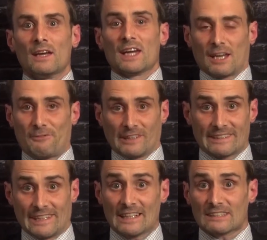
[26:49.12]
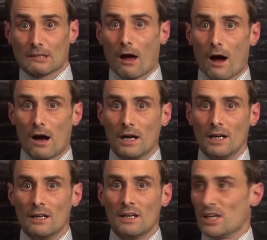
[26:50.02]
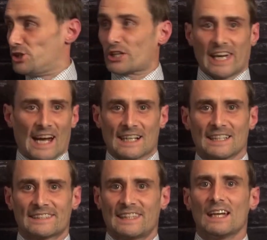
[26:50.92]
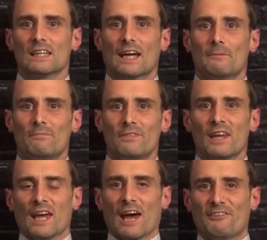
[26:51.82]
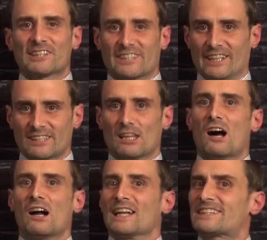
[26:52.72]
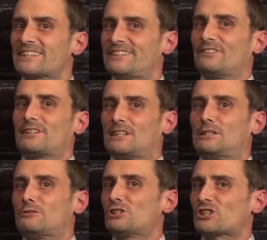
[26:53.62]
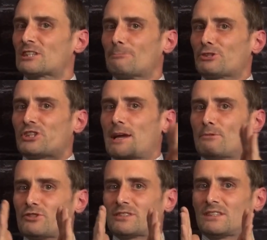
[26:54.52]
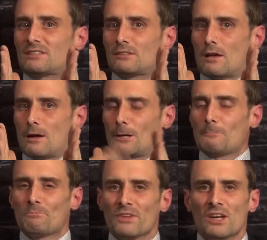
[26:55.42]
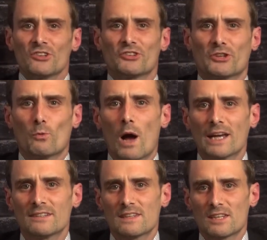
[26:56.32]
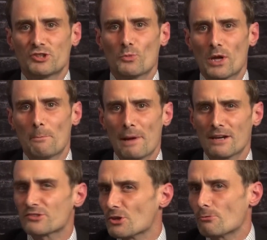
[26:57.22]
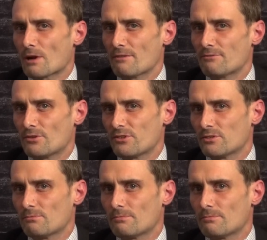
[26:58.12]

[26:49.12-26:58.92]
If it's this long, you can't conceal it. If it's this long, it's still going to do just as much damage as this long. So then why is it that you want to ban assault rifles?